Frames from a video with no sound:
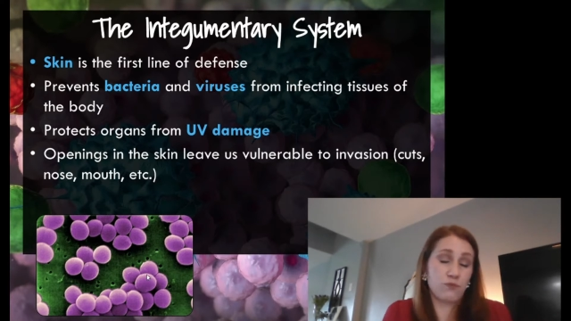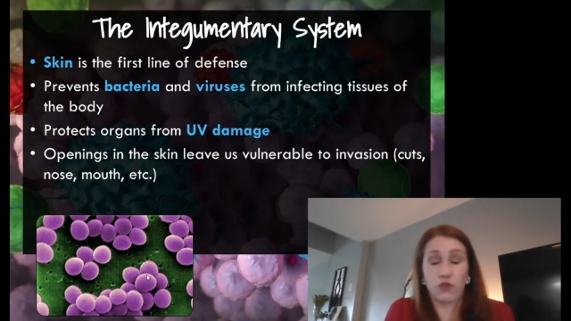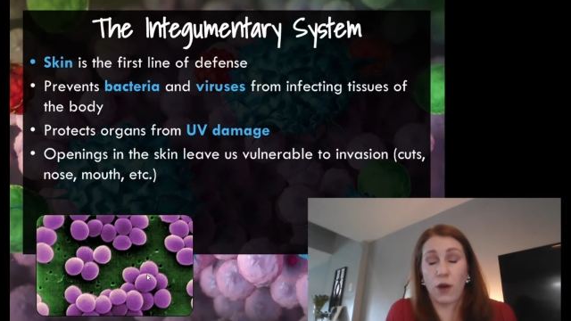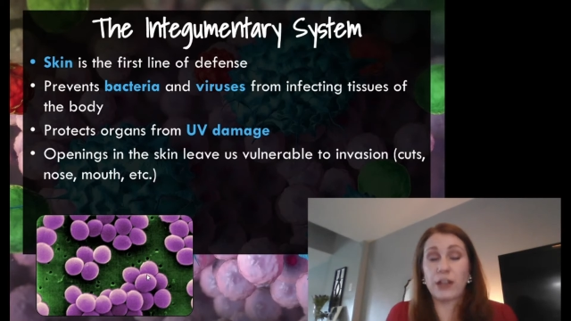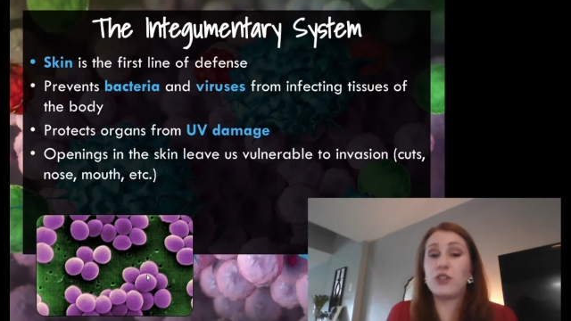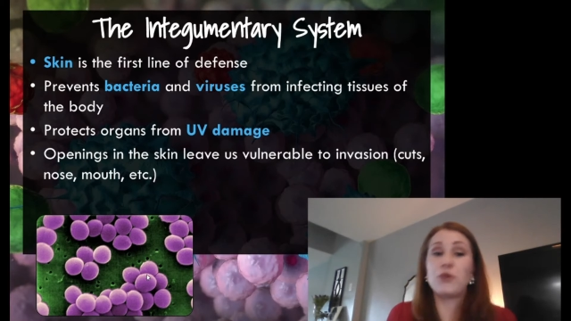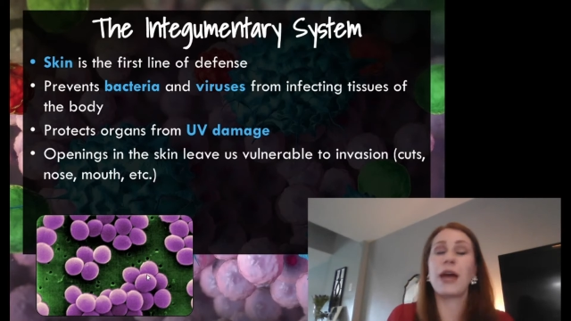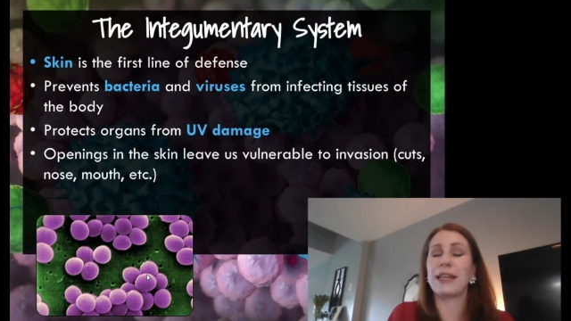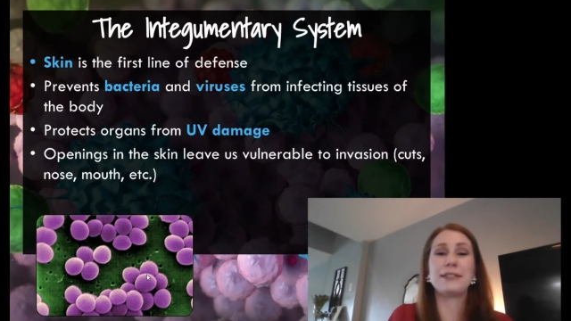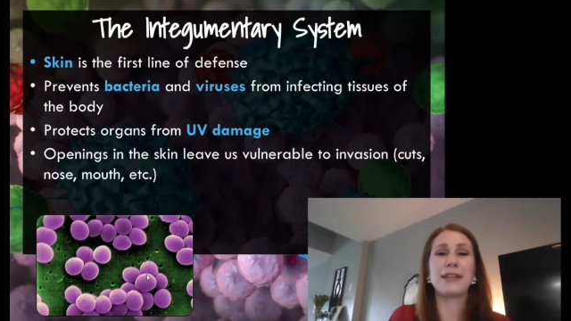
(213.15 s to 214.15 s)
trying to
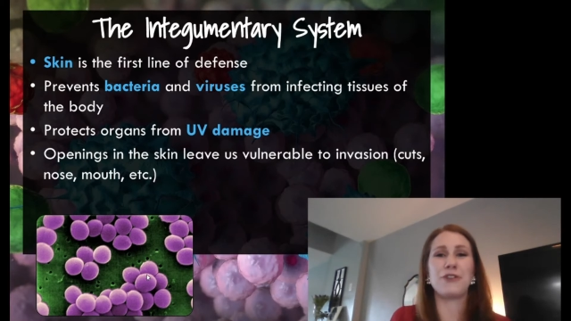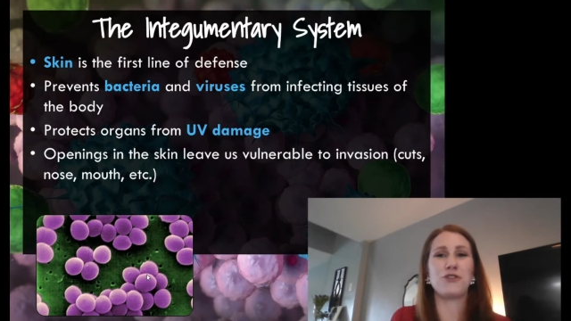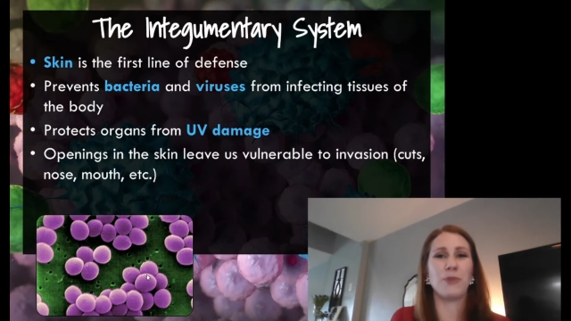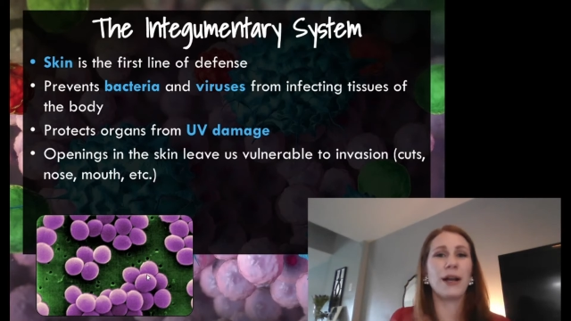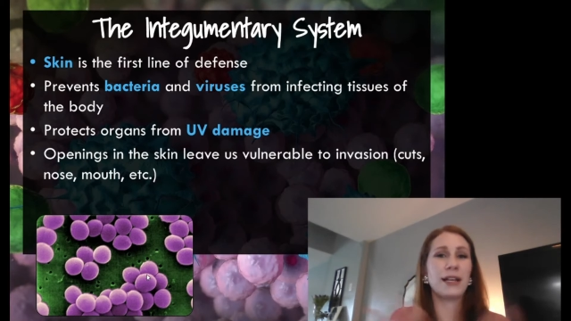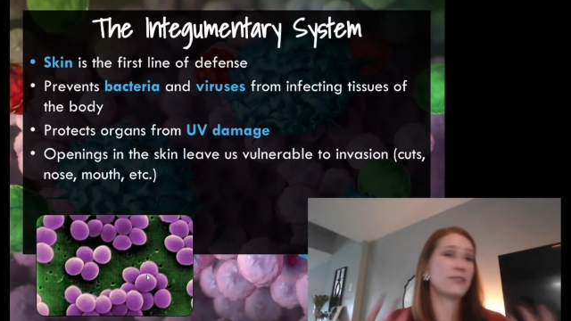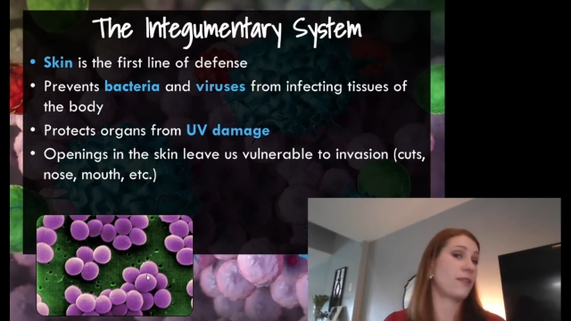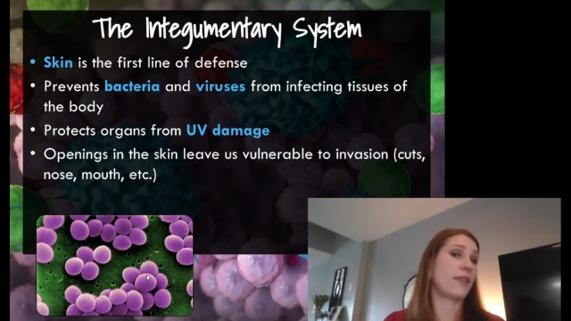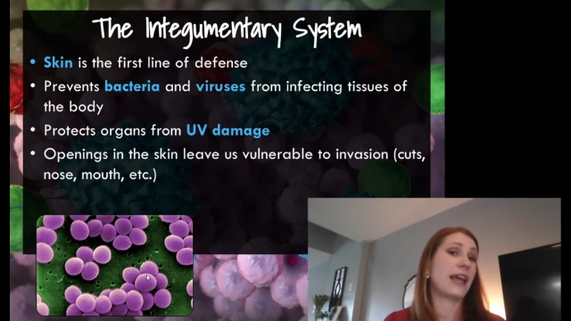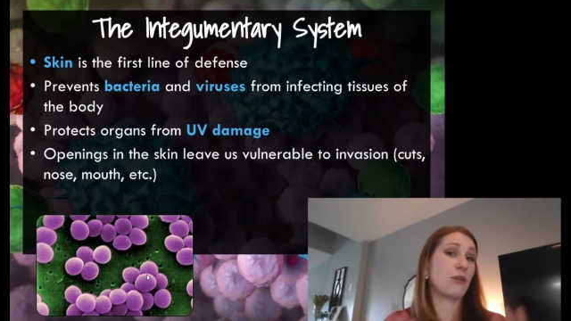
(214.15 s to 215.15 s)
get inside your body so
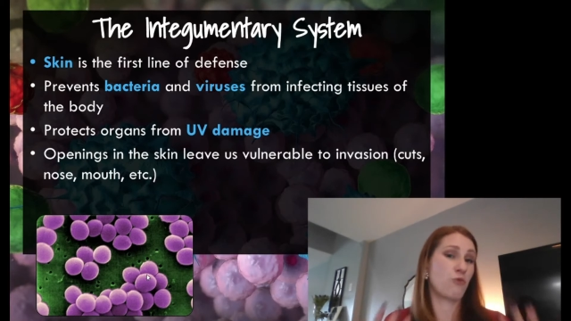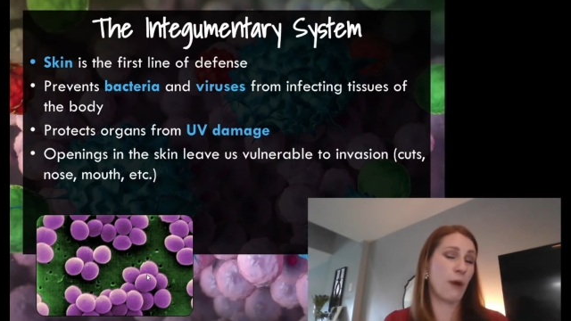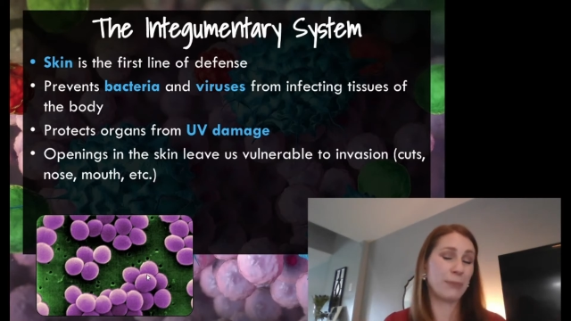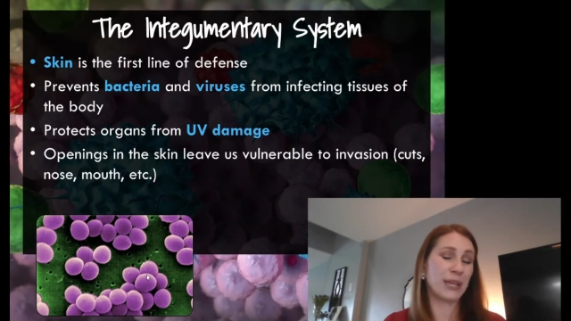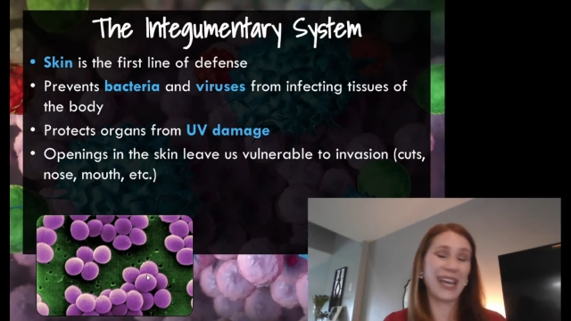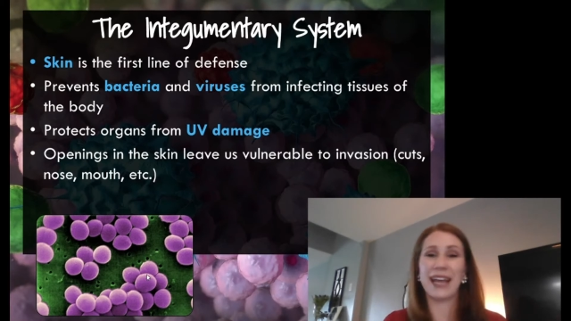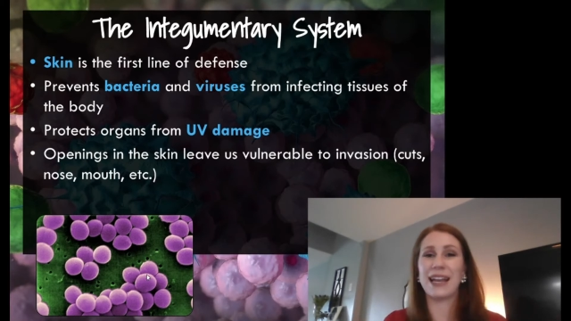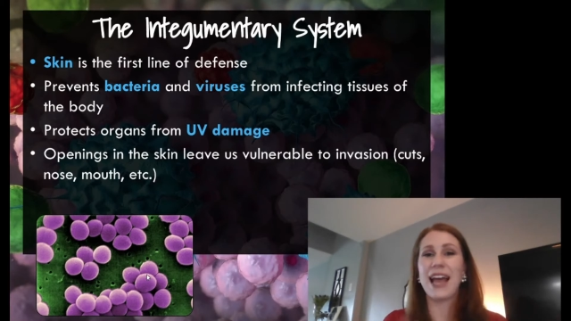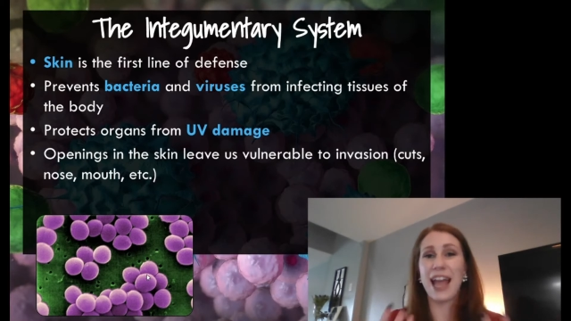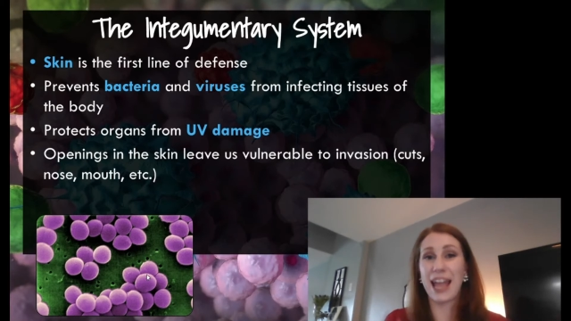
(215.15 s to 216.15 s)
that they can replicate
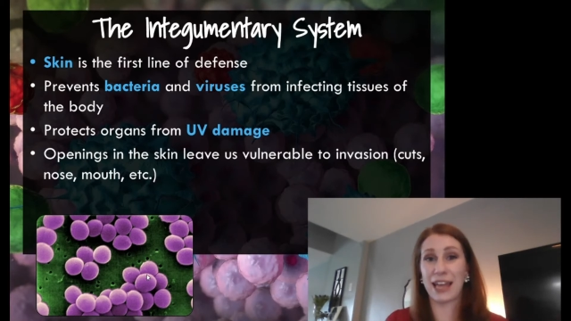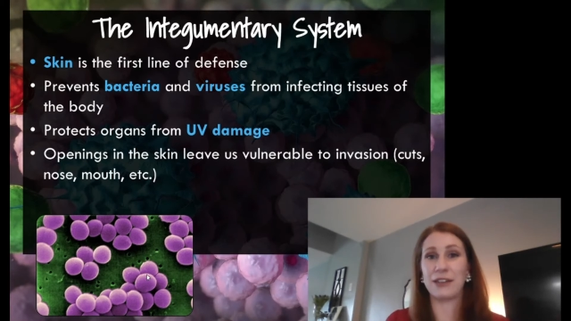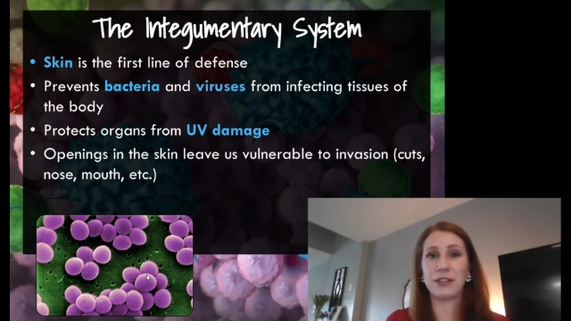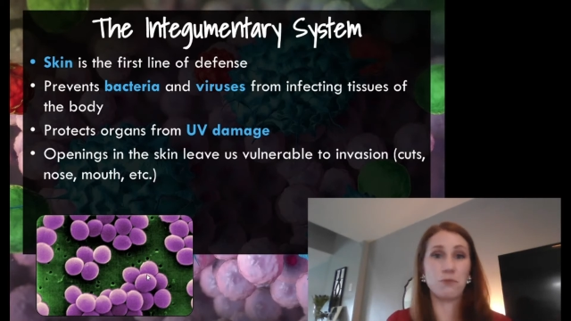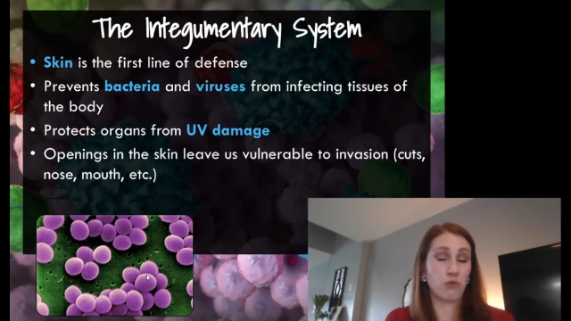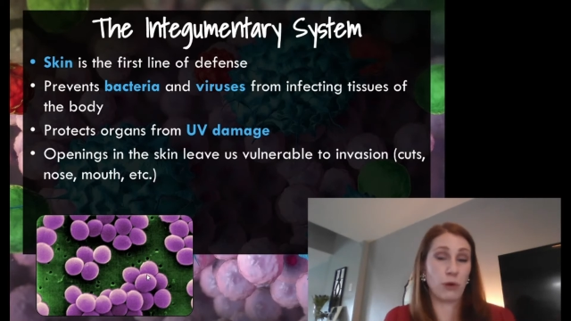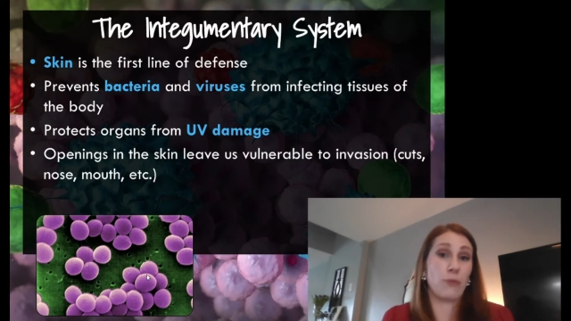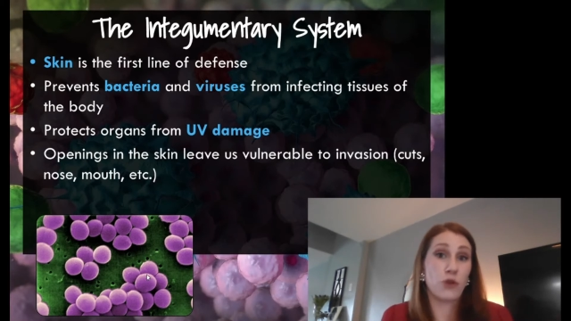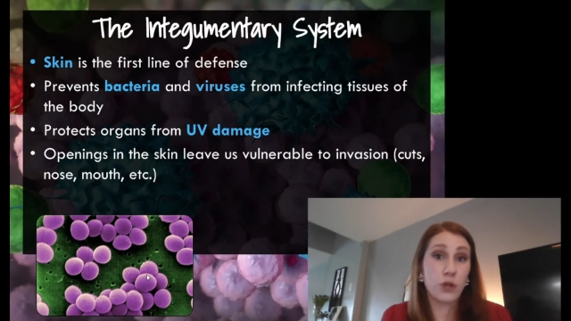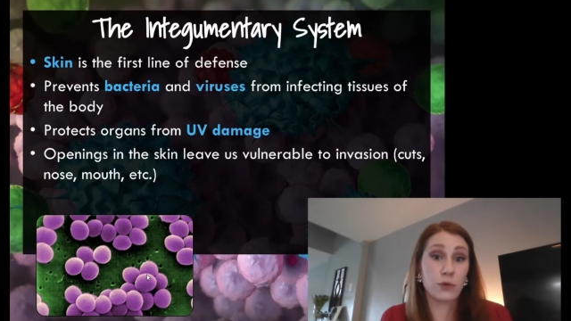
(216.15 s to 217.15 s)
and
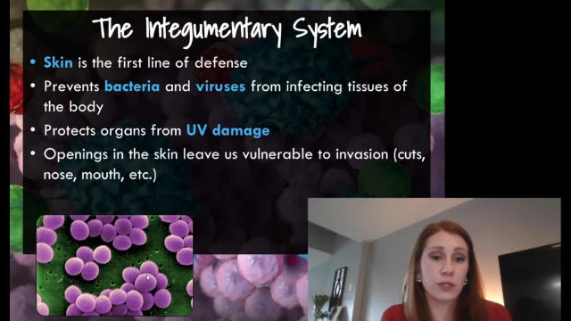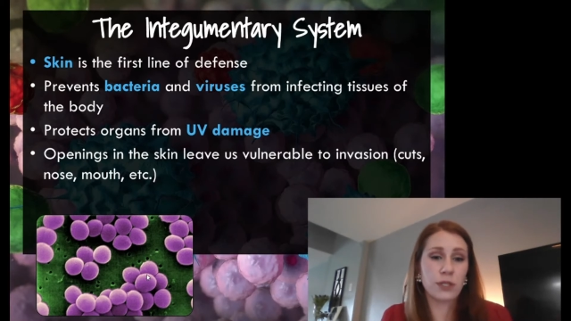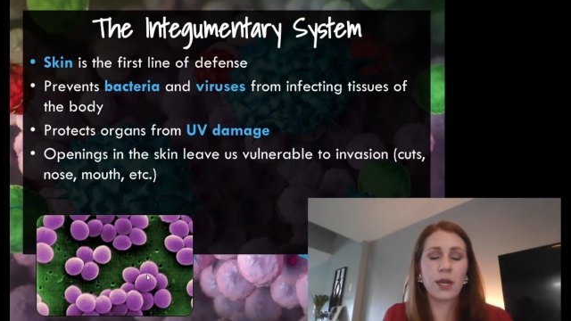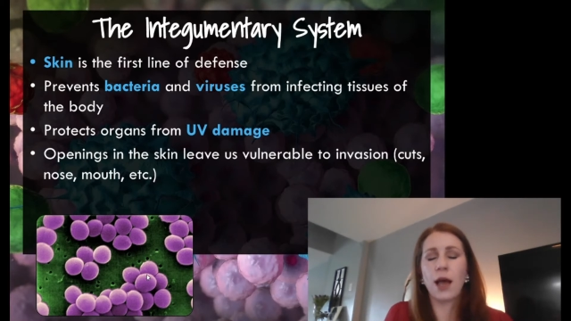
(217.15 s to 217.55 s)
reproduce.